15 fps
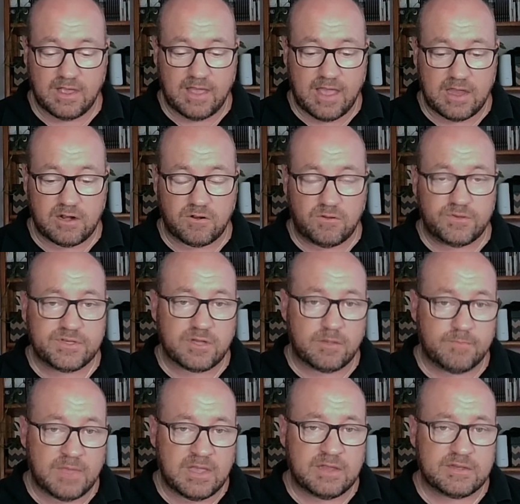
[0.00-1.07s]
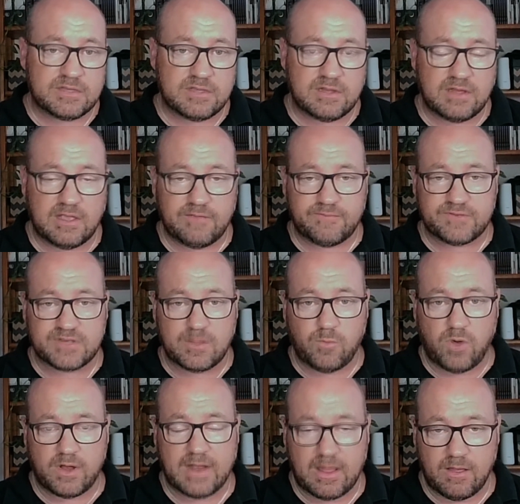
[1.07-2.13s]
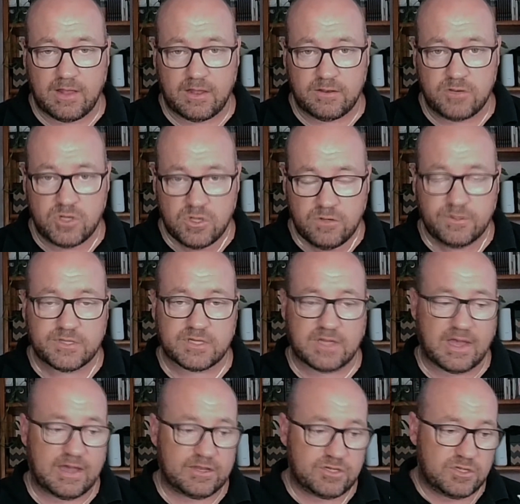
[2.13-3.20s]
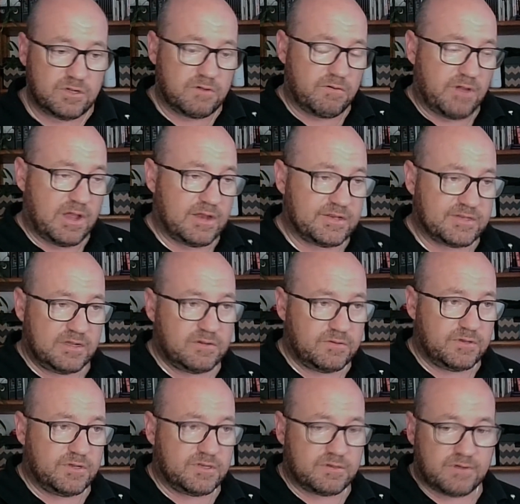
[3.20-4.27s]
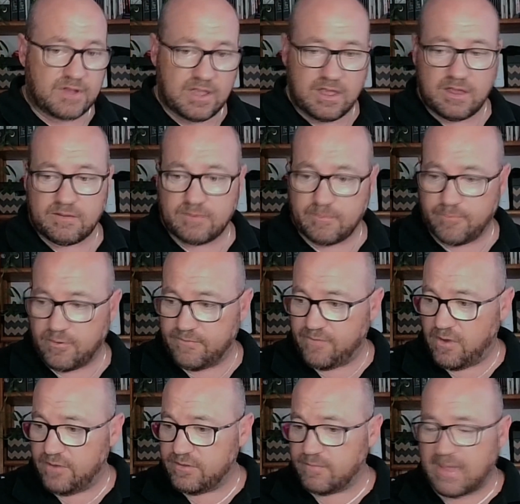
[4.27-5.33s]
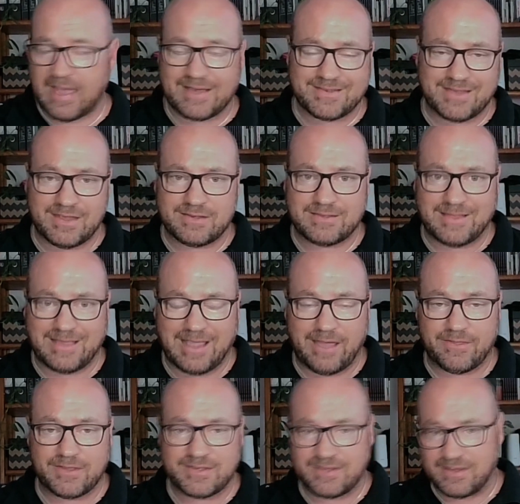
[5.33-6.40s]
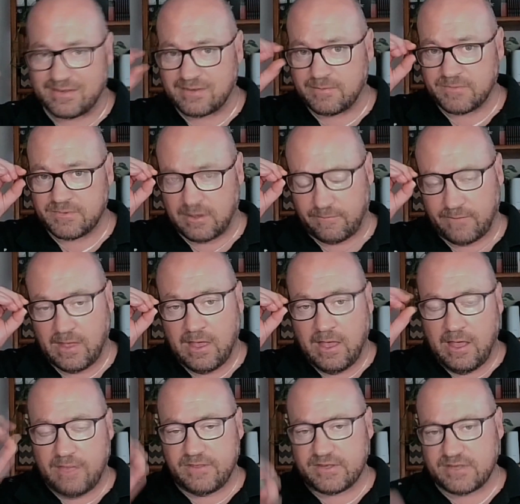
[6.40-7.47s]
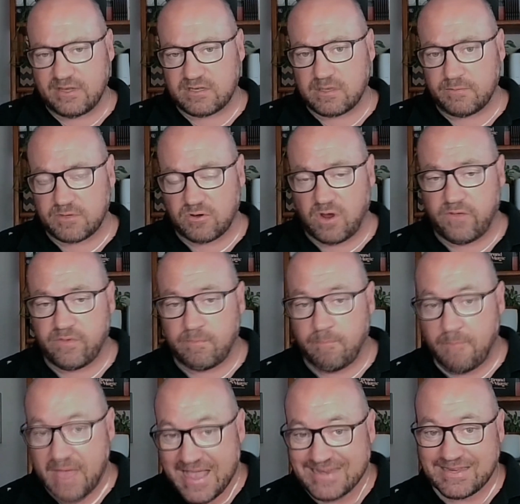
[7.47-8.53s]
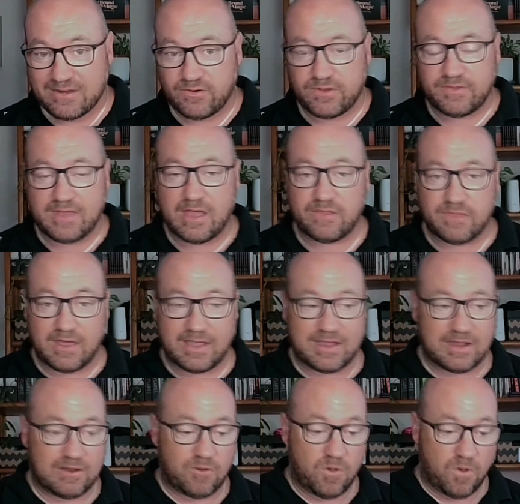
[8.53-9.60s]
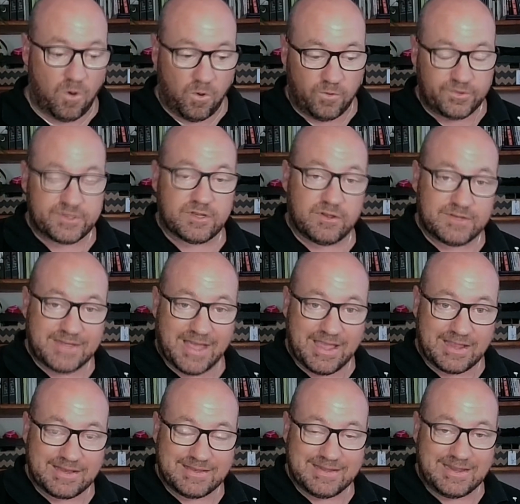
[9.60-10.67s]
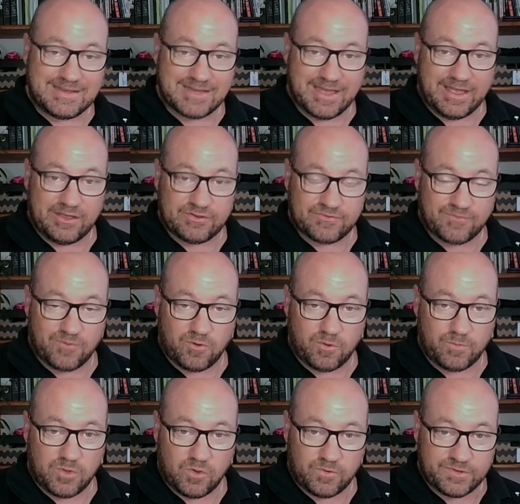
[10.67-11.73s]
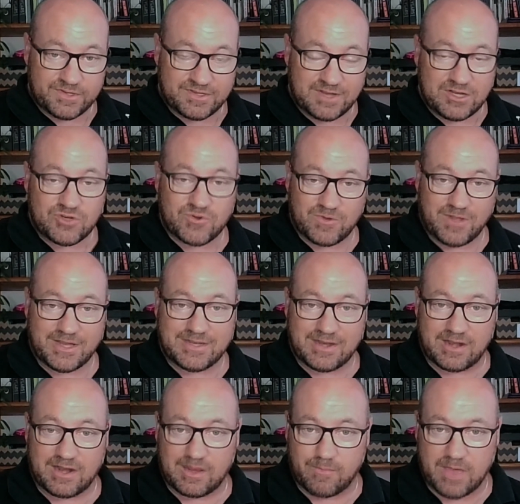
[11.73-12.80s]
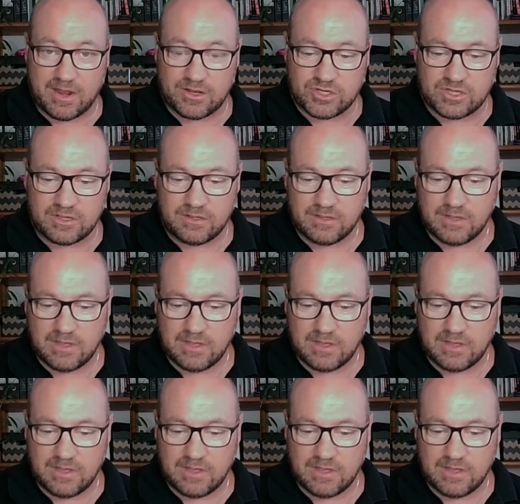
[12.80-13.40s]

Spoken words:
and it also means that if someone new starts, you create a single user account, provide them access to the other systems, and if the systems are even better in that they can also take details from your central identity manager